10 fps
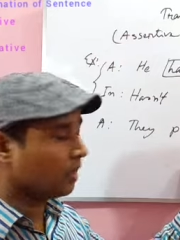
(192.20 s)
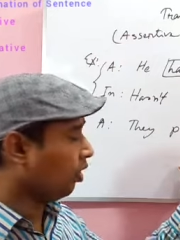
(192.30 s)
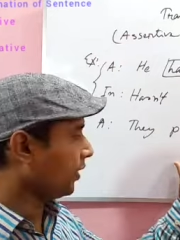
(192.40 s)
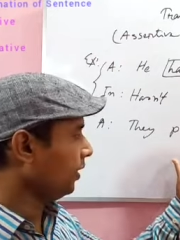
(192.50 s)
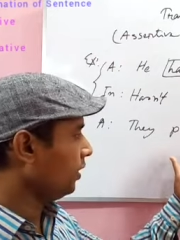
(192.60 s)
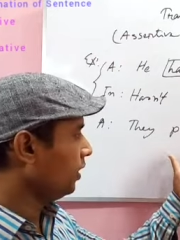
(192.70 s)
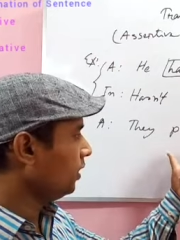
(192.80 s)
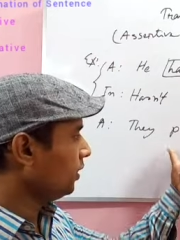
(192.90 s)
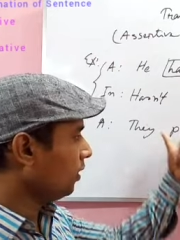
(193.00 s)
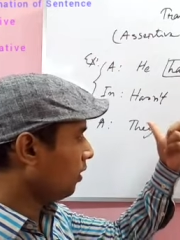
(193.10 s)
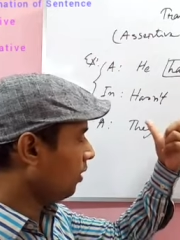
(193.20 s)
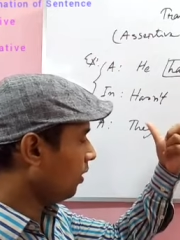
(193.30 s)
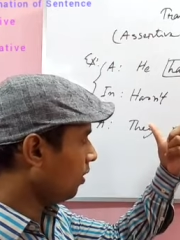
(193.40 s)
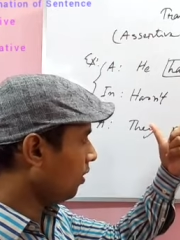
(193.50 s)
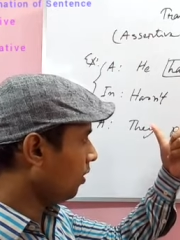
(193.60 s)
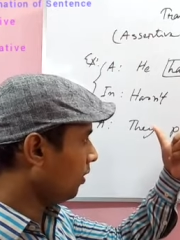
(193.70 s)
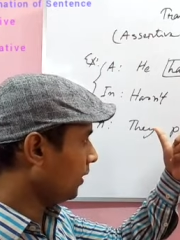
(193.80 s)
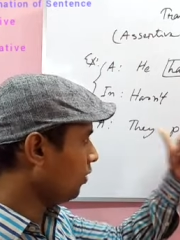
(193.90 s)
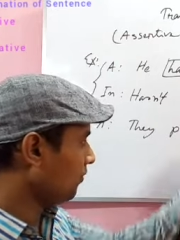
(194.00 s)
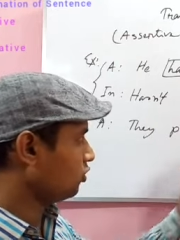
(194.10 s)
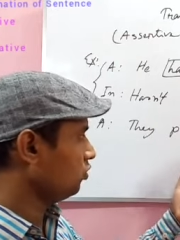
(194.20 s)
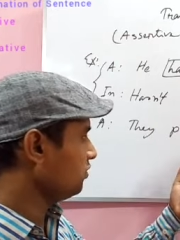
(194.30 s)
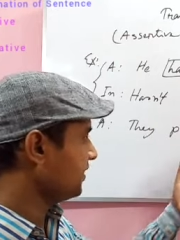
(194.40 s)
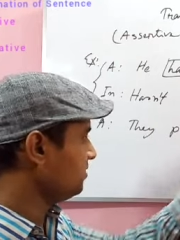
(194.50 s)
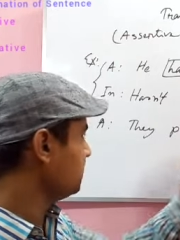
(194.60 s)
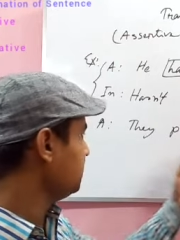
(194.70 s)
Okay, you have to change